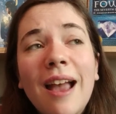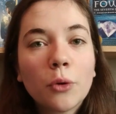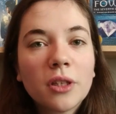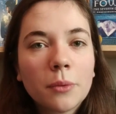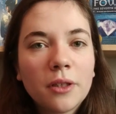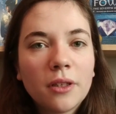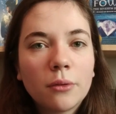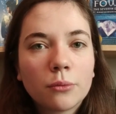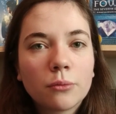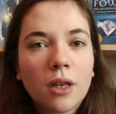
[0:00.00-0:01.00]
I'm going to
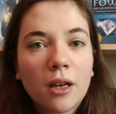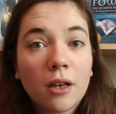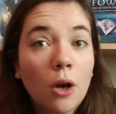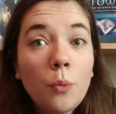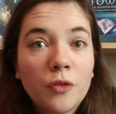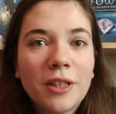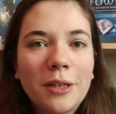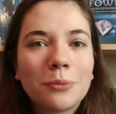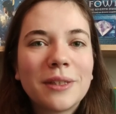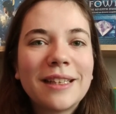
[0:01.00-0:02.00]
be
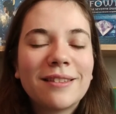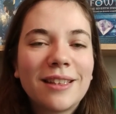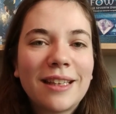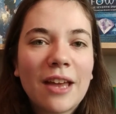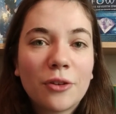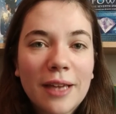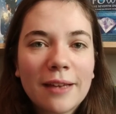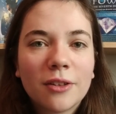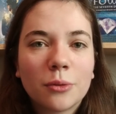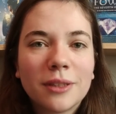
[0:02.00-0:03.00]
hopefully reading the other
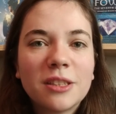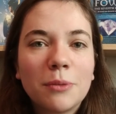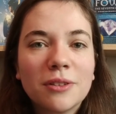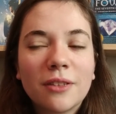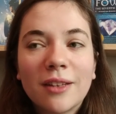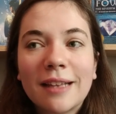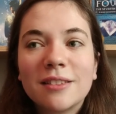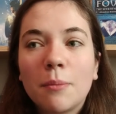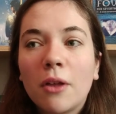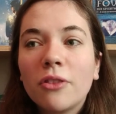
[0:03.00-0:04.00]
Canada Reads books in the
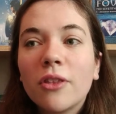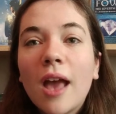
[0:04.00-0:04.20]
next month.